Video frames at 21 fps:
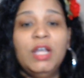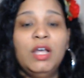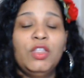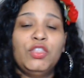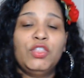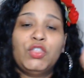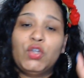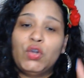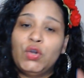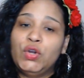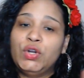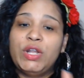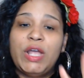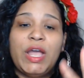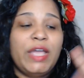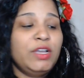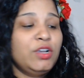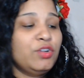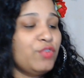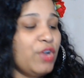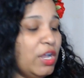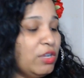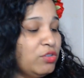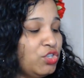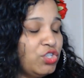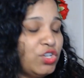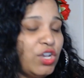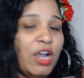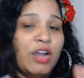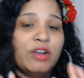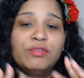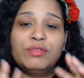third eye, crown
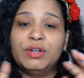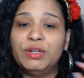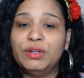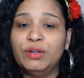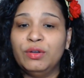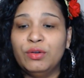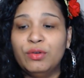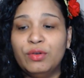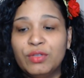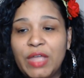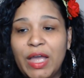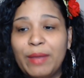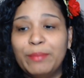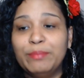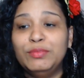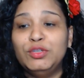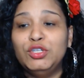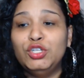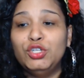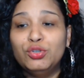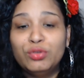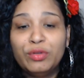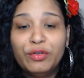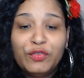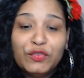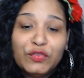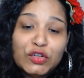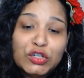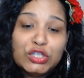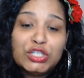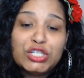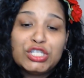chakra, all that
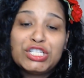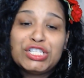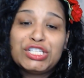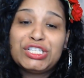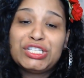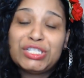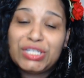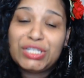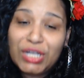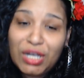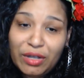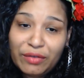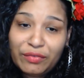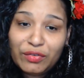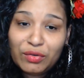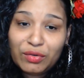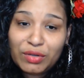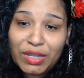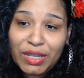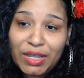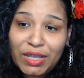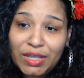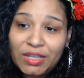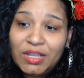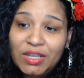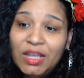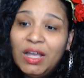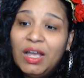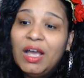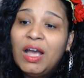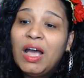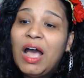beautiful stuff. Okay,
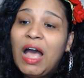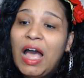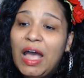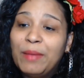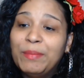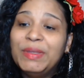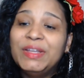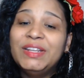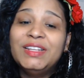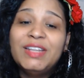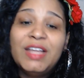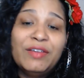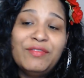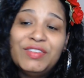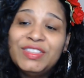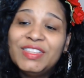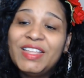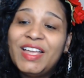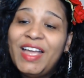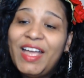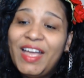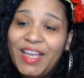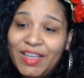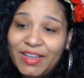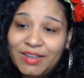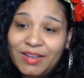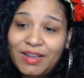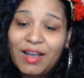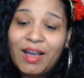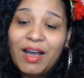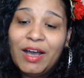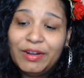I've been loving the
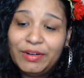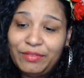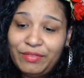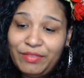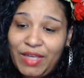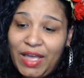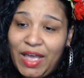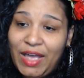heck out of that.